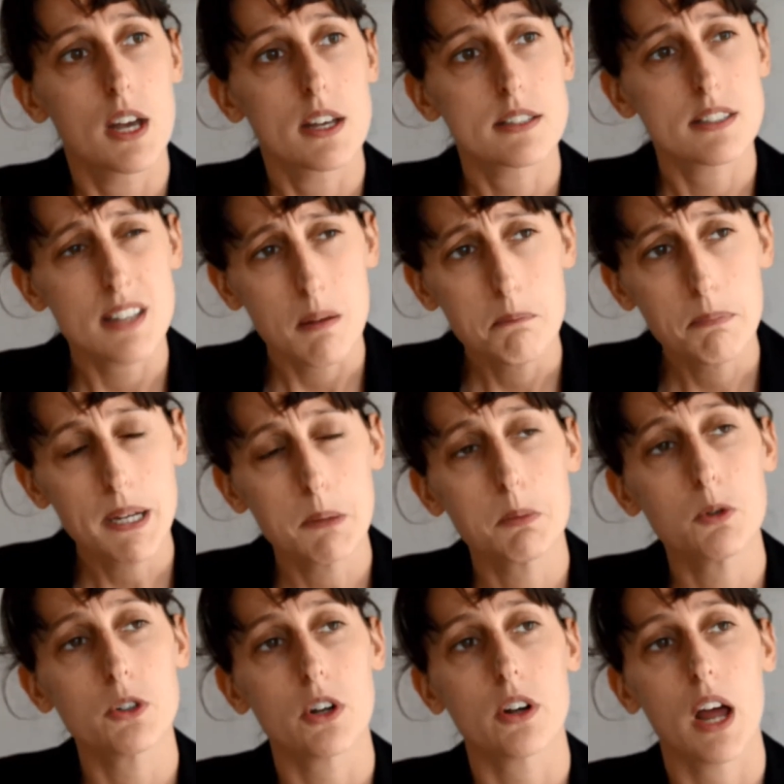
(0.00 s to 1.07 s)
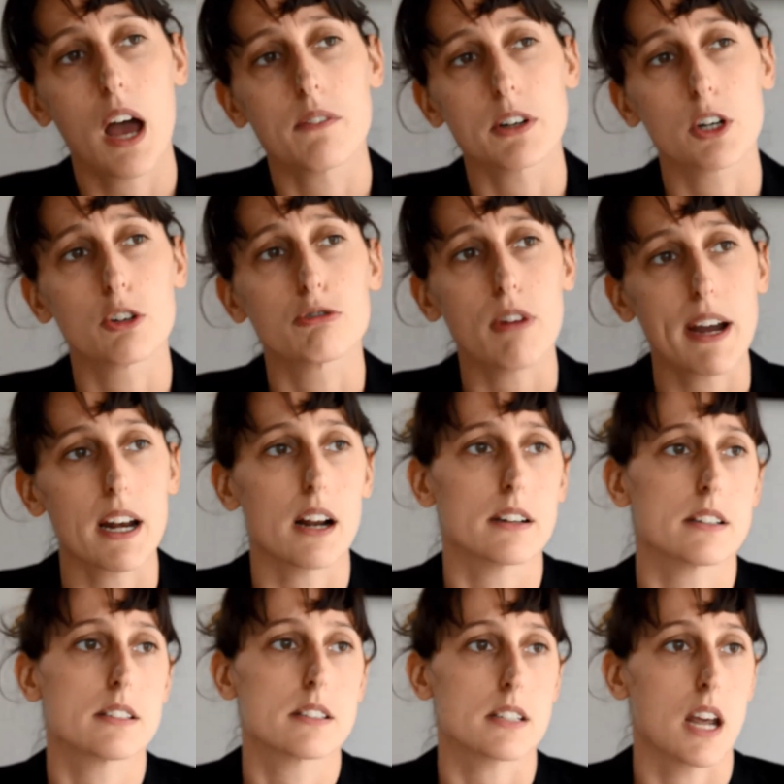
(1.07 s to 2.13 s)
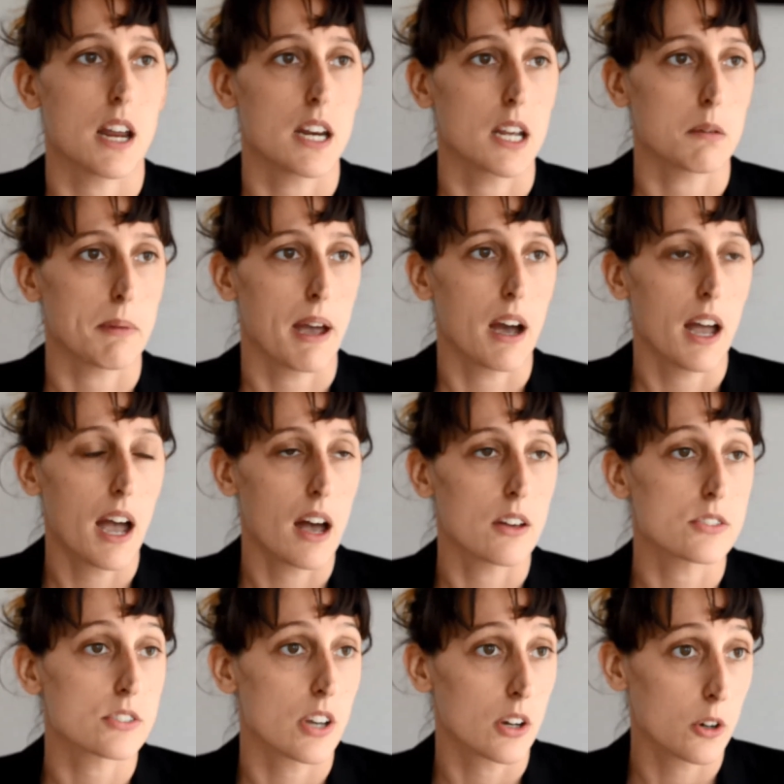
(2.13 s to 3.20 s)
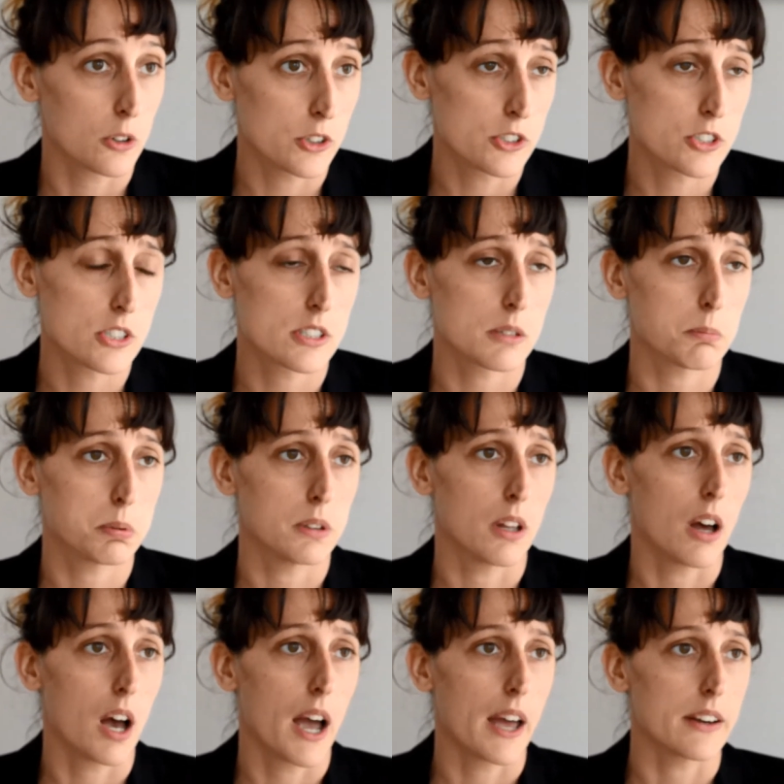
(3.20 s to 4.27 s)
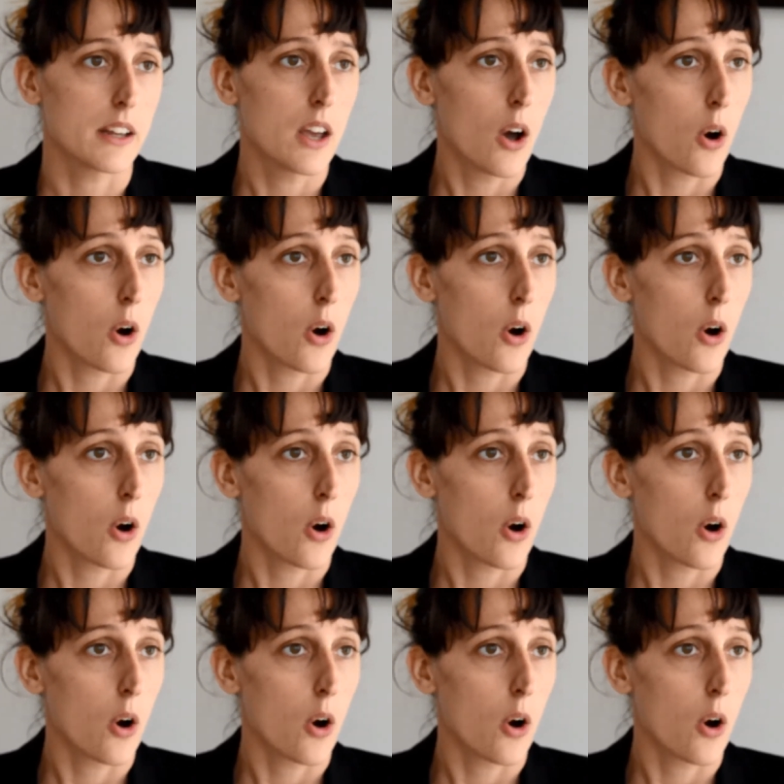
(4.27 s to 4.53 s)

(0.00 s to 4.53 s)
some people don't have a great understanding about how psychology is applied